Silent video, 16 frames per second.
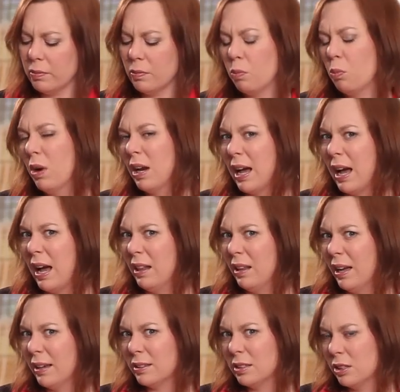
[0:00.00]
What I
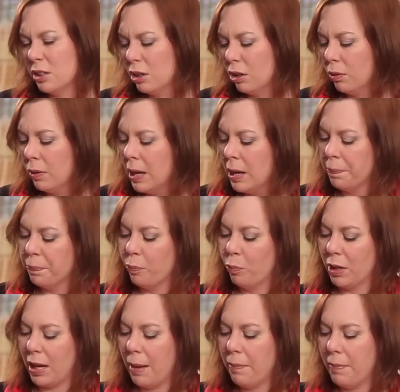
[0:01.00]
like to do
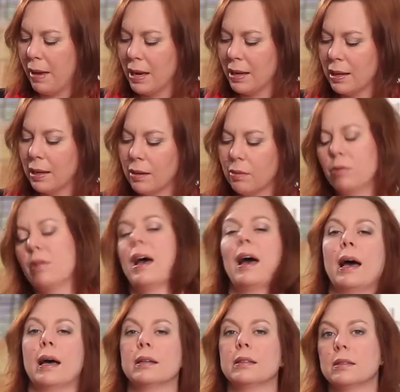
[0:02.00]
when I'm making
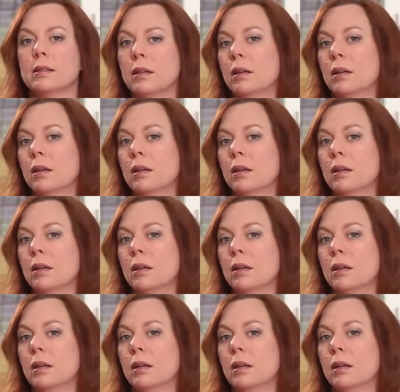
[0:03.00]
that